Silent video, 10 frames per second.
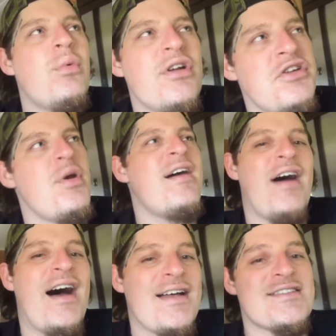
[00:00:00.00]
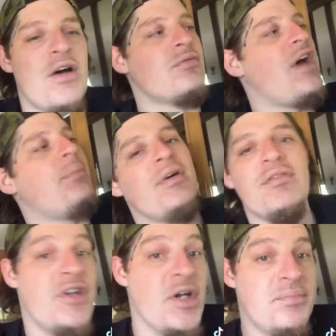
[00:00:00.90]
Why wouldn't you have eyes on top
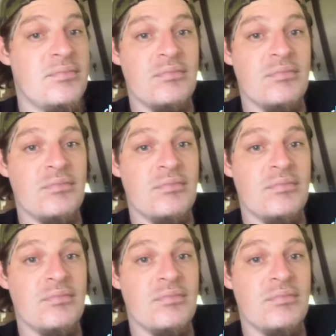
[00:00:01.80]
of the